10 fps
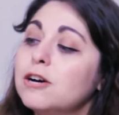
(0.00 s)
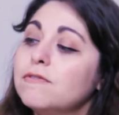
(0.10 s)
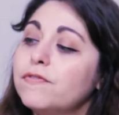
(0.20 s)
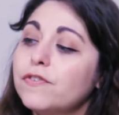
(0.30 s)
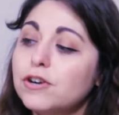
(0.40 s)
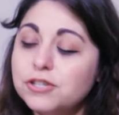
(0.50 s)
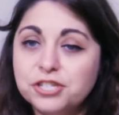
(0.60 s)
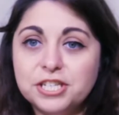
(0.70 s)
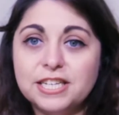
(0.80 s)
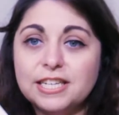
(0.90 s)

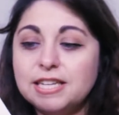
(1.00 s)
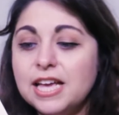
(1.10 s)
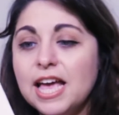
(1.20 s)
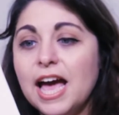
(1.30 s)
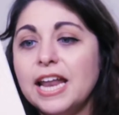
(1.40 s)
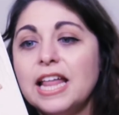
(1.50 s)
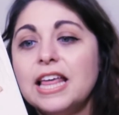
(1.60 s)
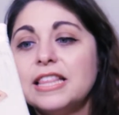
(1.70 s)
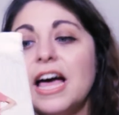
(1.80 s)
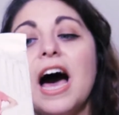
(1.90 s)
version, and I
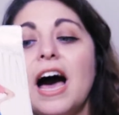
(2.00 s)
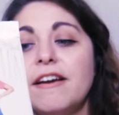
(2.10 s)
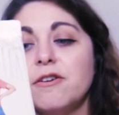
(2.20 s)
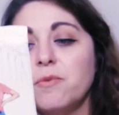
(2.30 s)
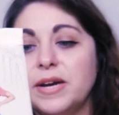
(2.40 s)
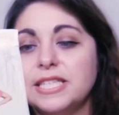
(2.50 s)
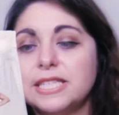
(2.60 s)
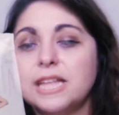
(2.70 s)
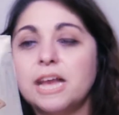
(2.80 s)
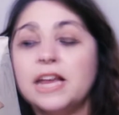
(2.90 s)
like the higher
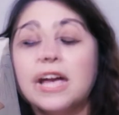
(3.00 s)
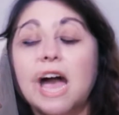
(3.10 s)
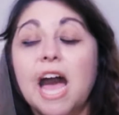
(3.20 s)
waistline,